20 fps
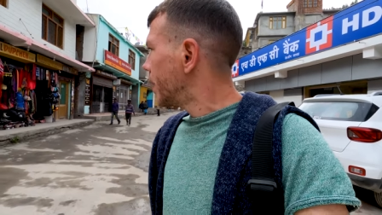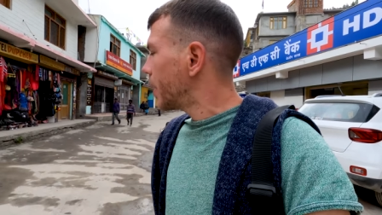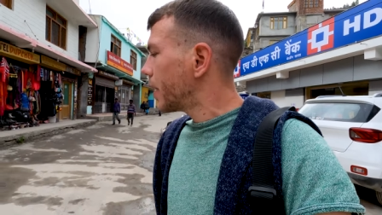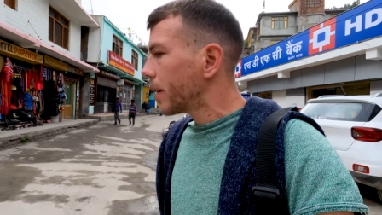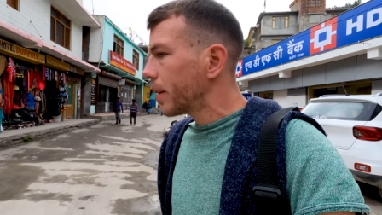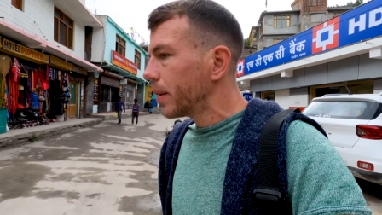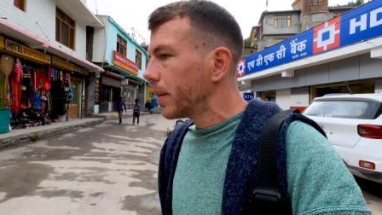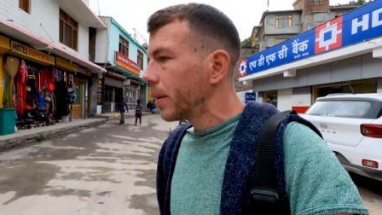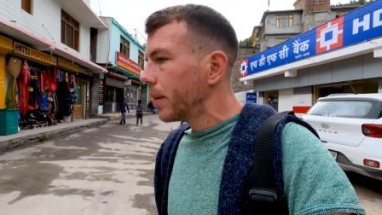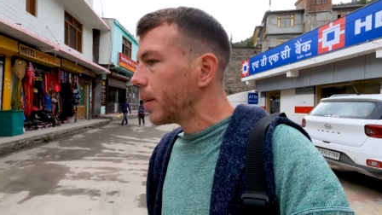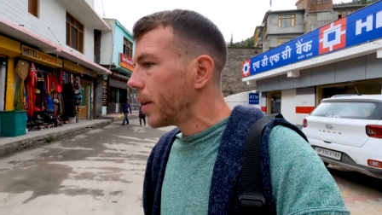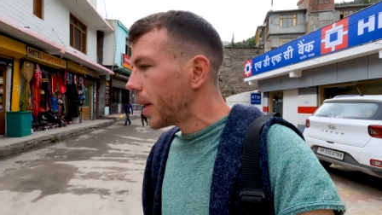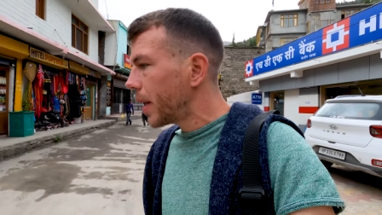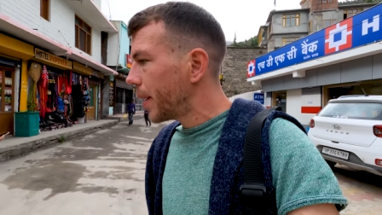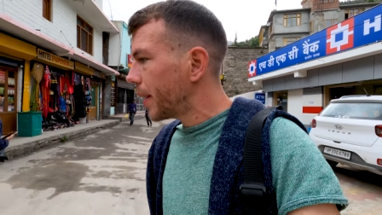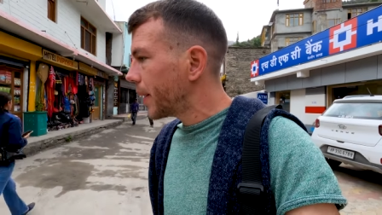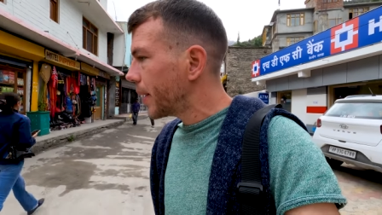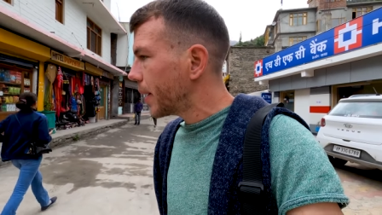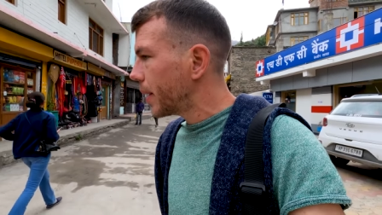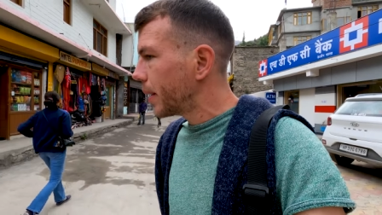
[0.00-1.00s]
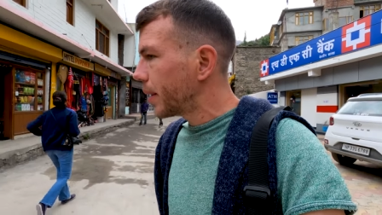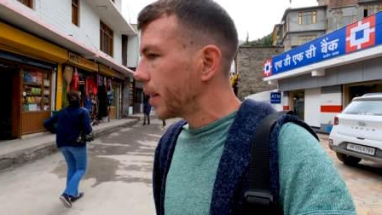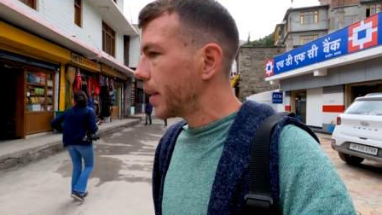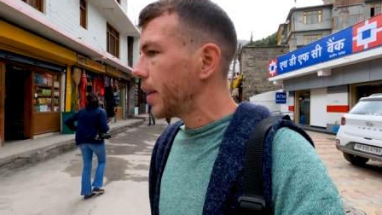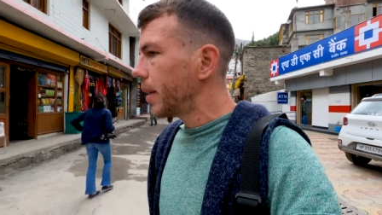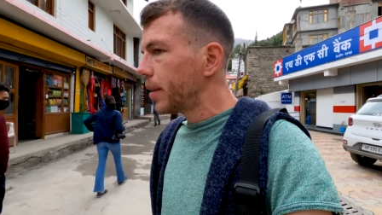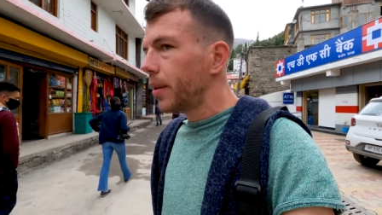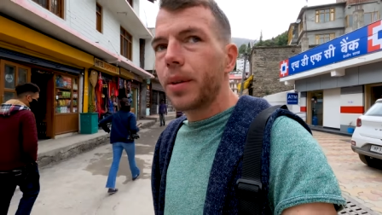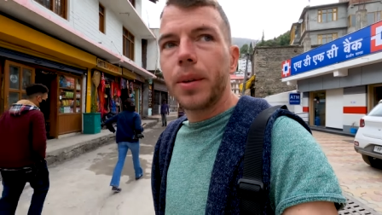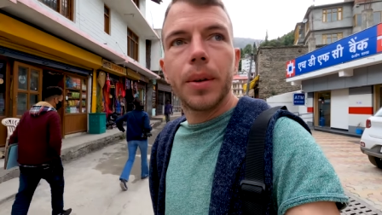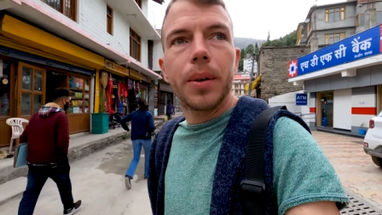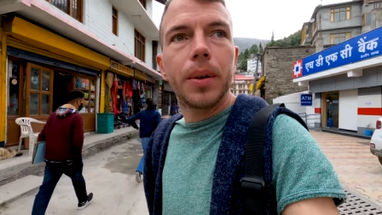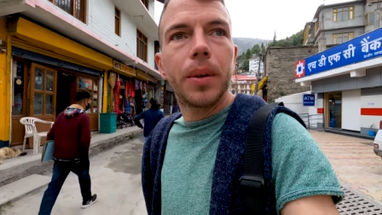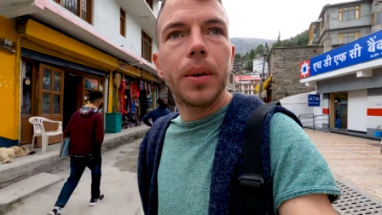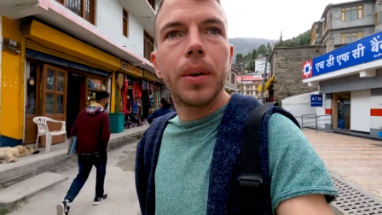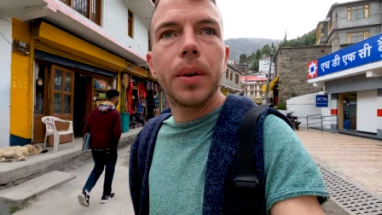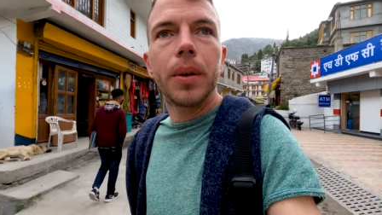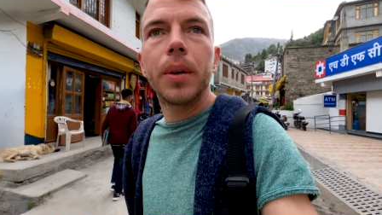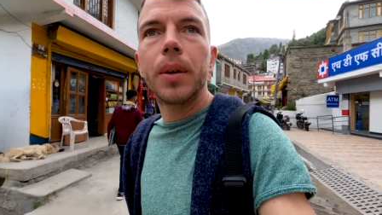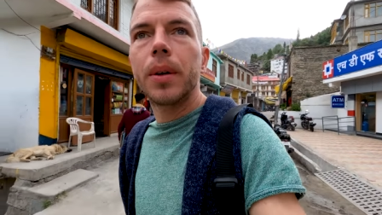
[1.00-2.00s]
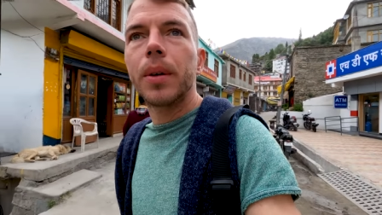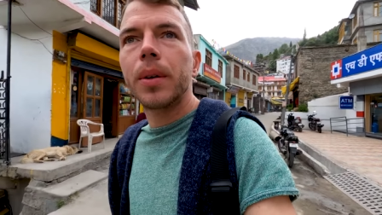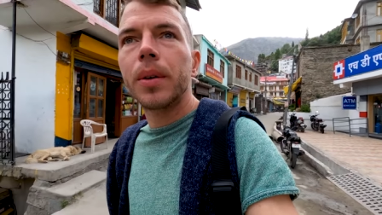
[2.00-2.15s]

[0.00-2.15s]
I don't know how I can get to